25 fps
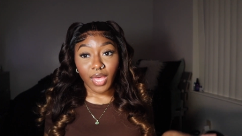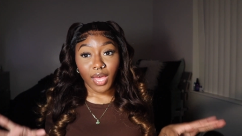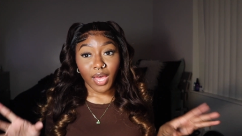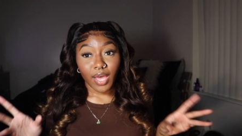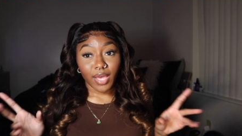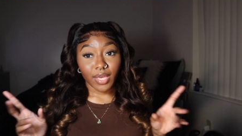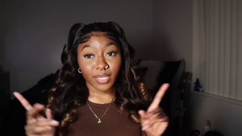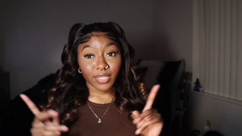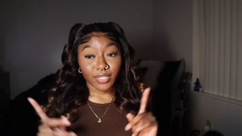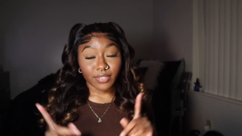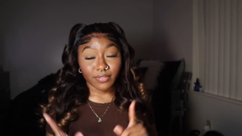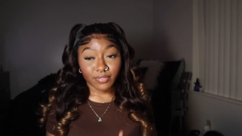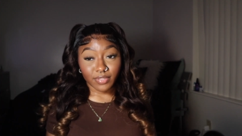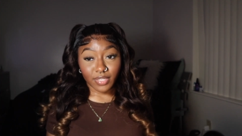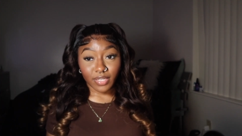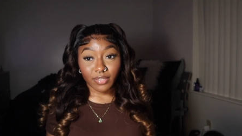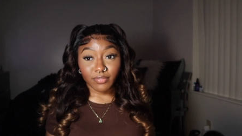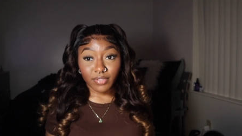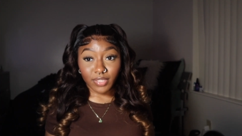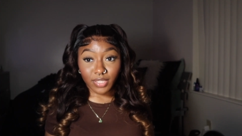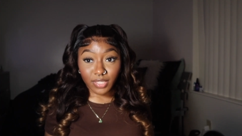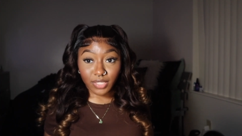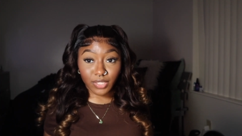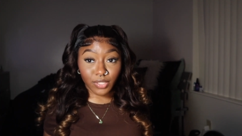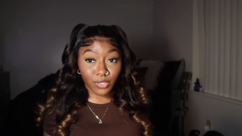I could have
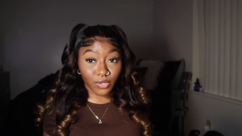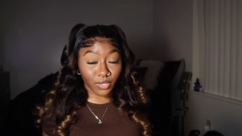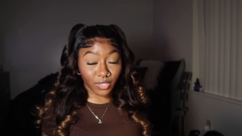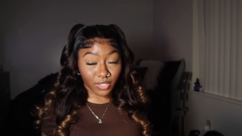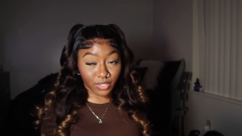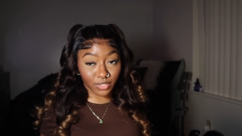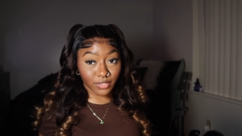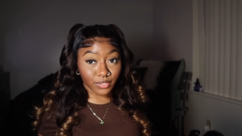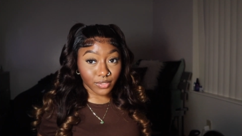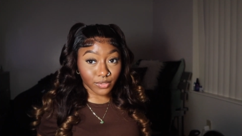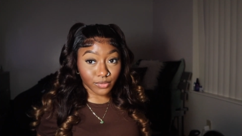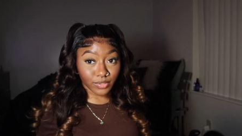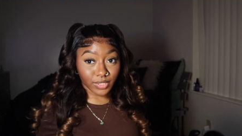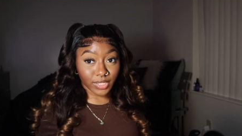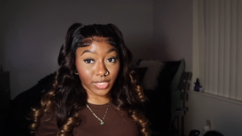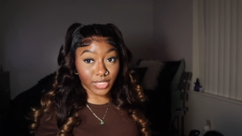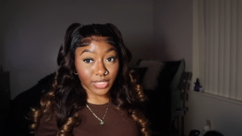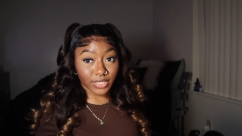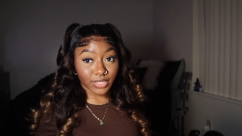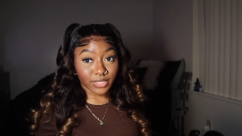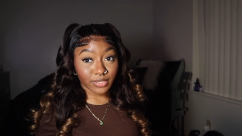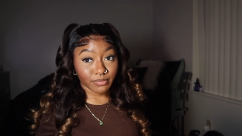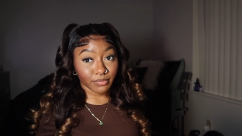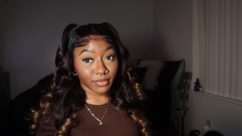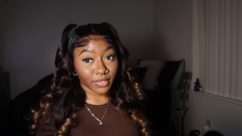definitely gone
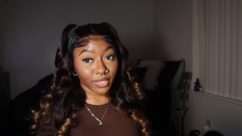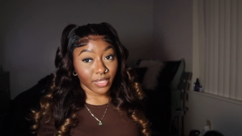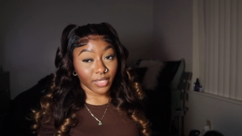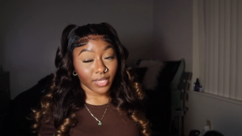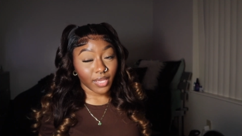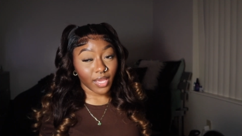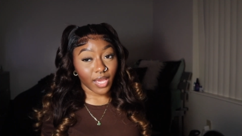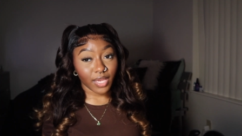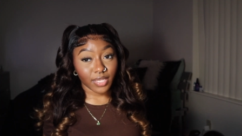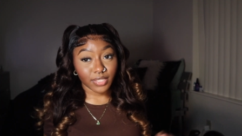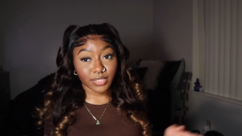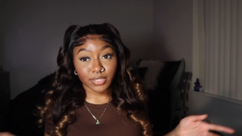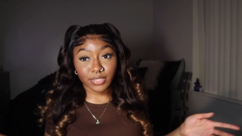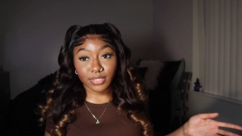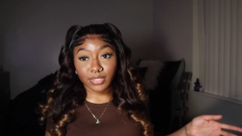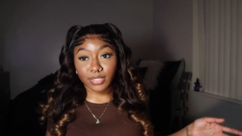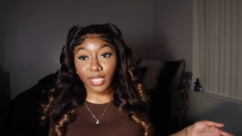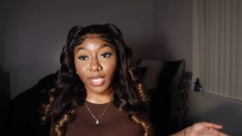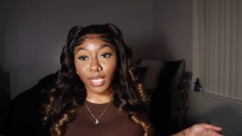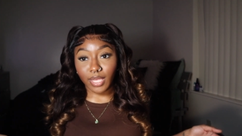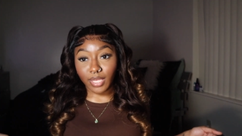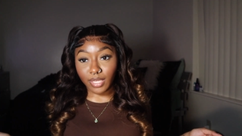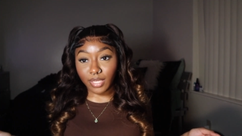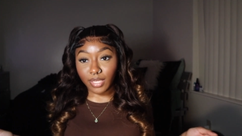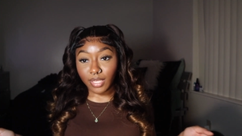glueless, but I just
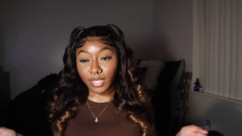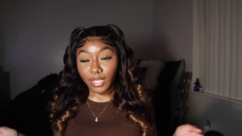like